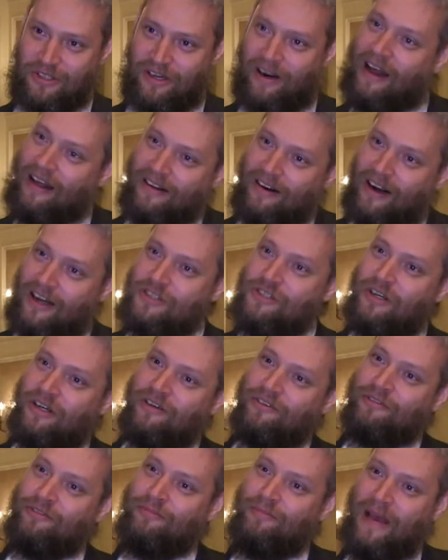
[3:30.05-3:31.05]
There are, there are sort
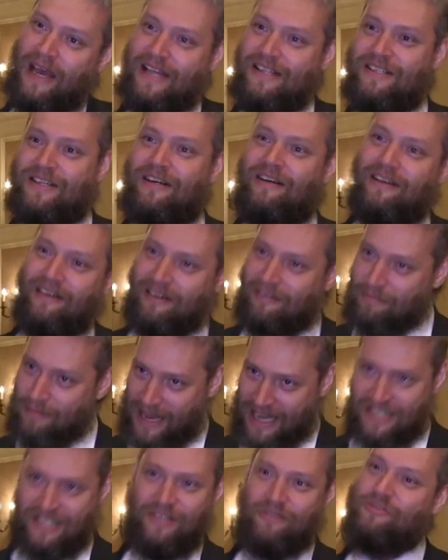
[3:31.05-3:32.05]
of major,
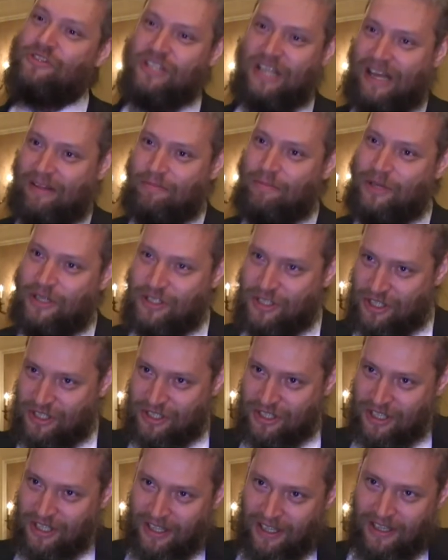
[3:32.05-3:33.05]
massive set
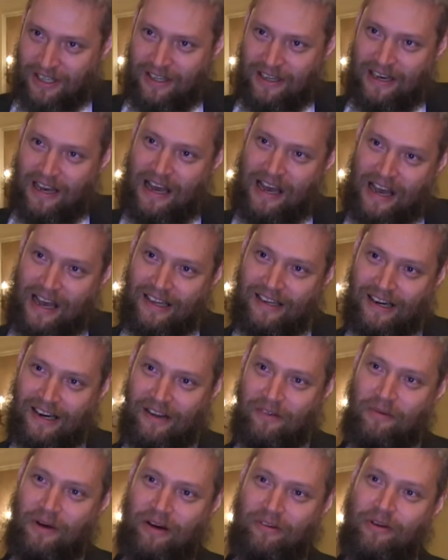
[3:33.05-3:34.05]
pieces uh, that
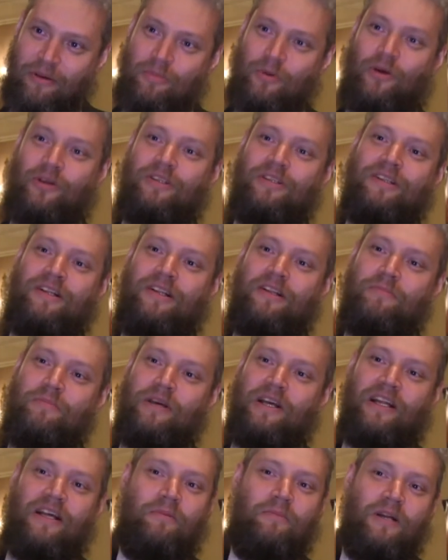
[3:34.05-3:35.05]
are well reported in the
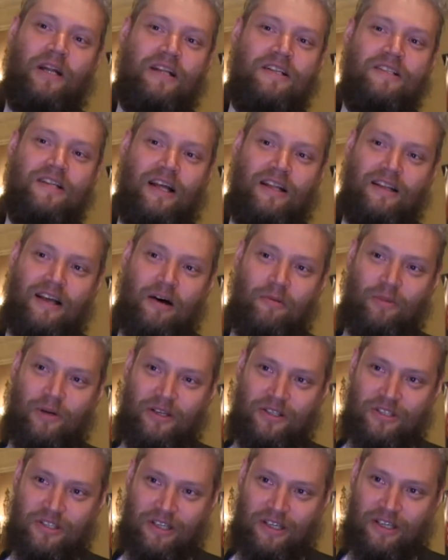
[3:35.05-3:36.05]
media, but that's not how
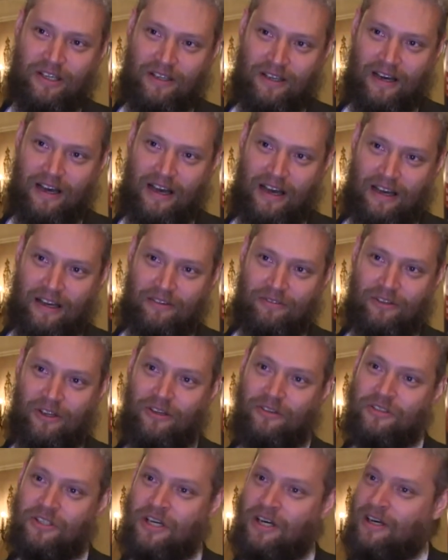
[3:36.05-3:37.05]
policy uh,
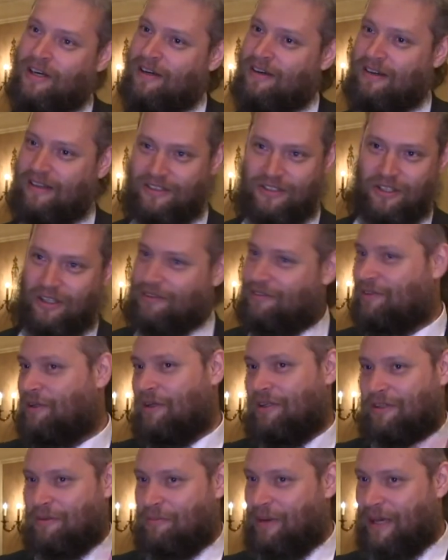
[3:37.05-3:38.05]
evolves. Uh, sort of
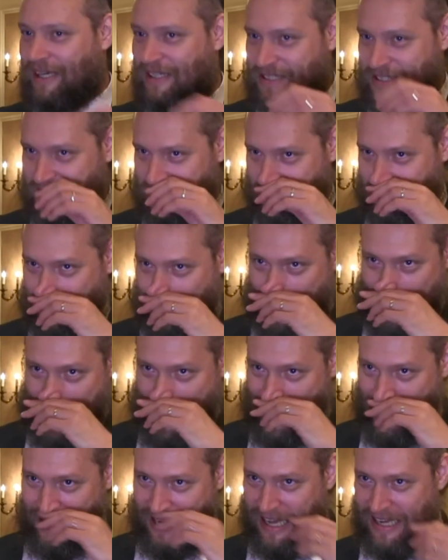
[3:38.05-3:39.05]
the, the biggest
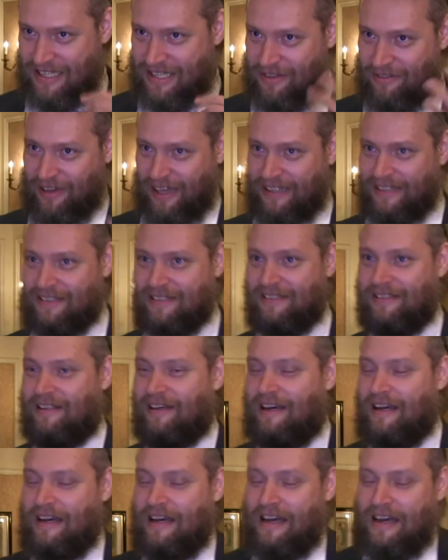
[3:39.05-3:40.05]
uh, next event
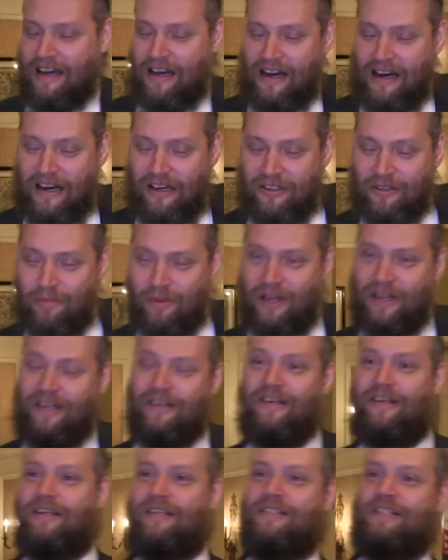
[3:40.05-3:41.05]
uh, on the
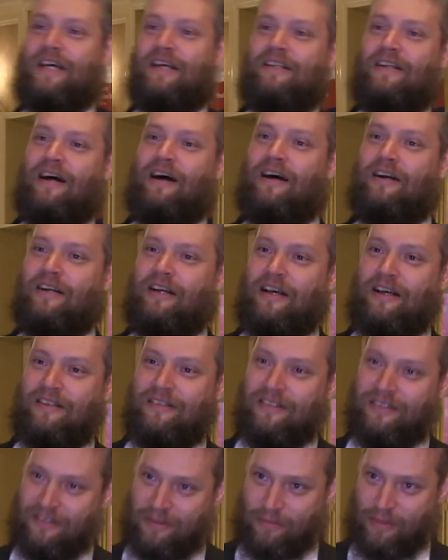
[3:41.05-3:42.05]
political agenda are the,
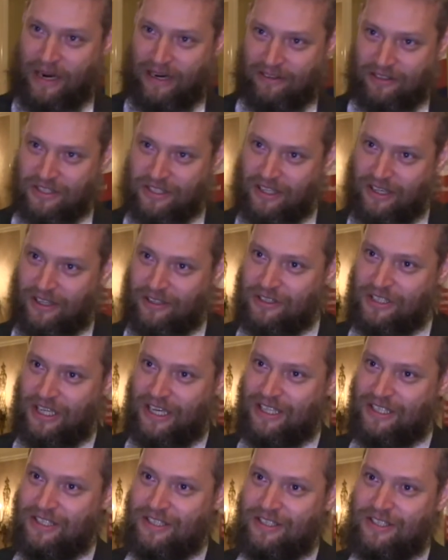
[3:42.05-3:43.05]
the, the Paris
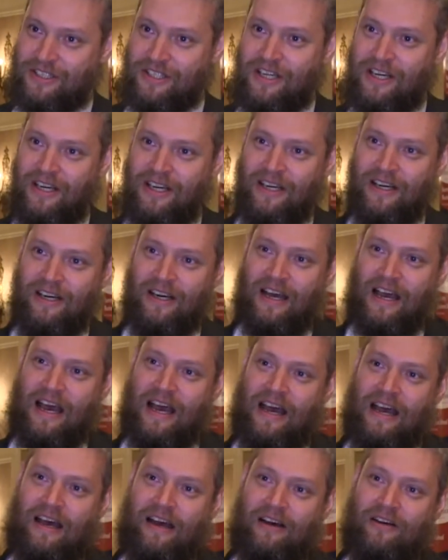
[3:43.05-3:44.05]
negotiations
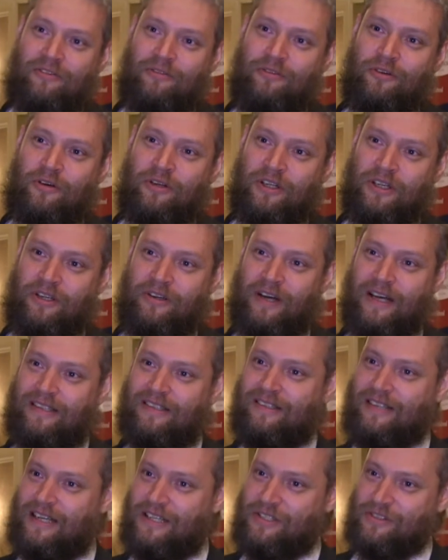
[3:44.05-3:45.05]
uh, for the
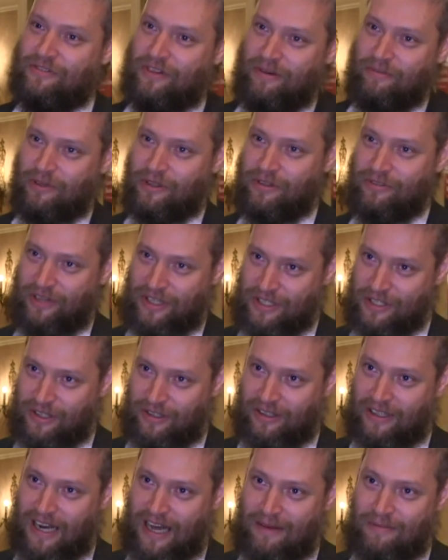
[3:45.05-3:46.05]
United Nations Framework Convention
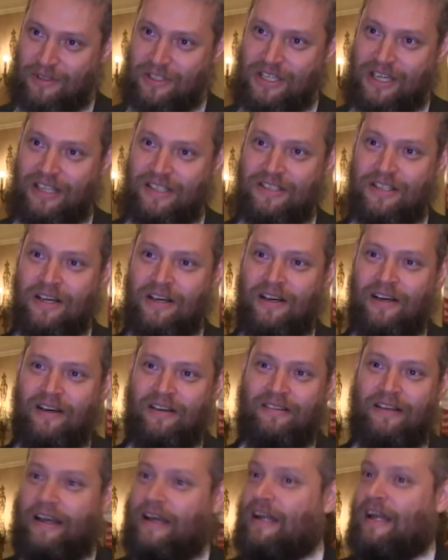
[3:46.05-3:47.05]
on Climate Change.
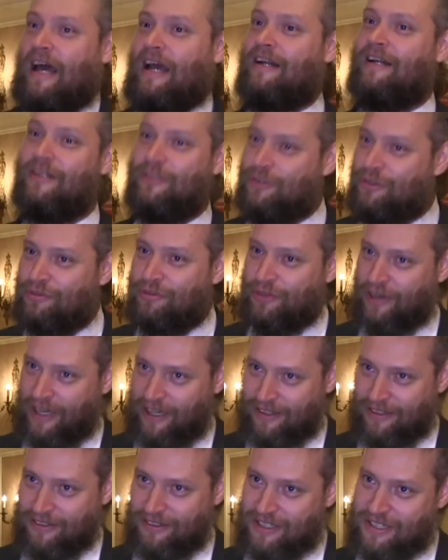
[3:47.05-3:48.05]
They are likely to
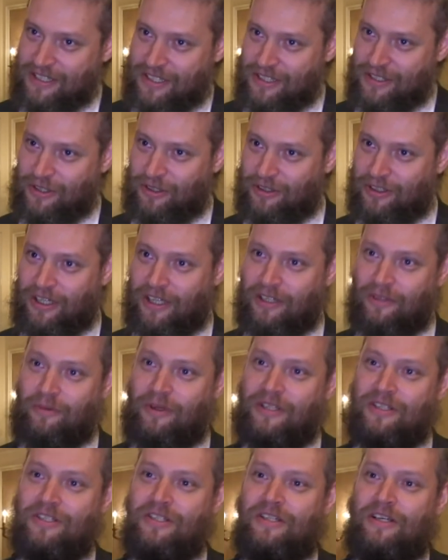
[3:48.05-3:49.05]
fail, just as all the other
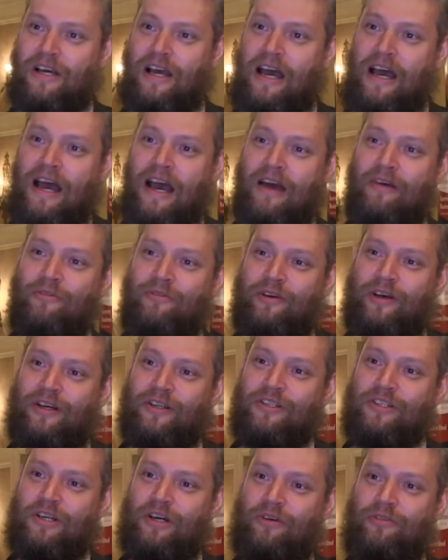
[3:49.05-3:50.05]
ones uh, have
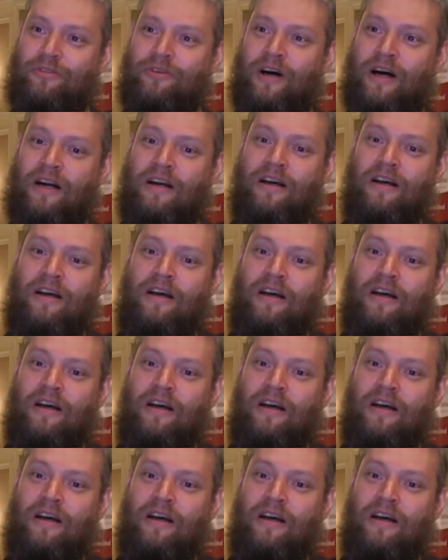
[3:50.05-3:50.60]
failed so far.